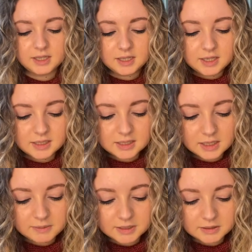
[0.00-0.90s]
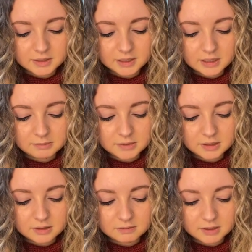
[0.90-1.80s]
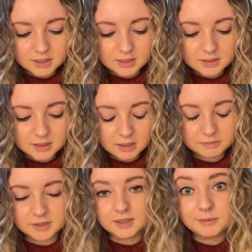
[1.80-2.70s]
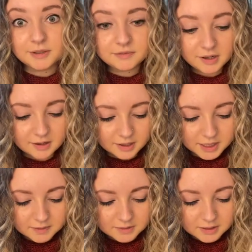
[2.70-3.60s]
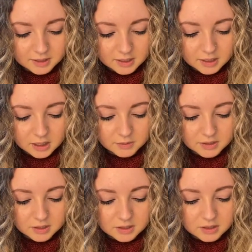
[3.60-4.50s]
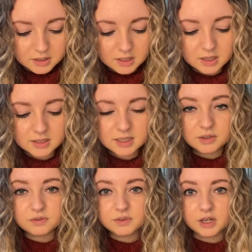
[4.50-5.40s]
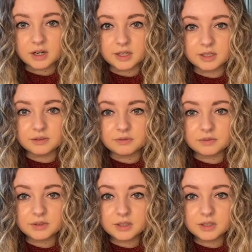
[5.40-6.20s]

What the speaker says: so now we're doing how many 5's go into 35?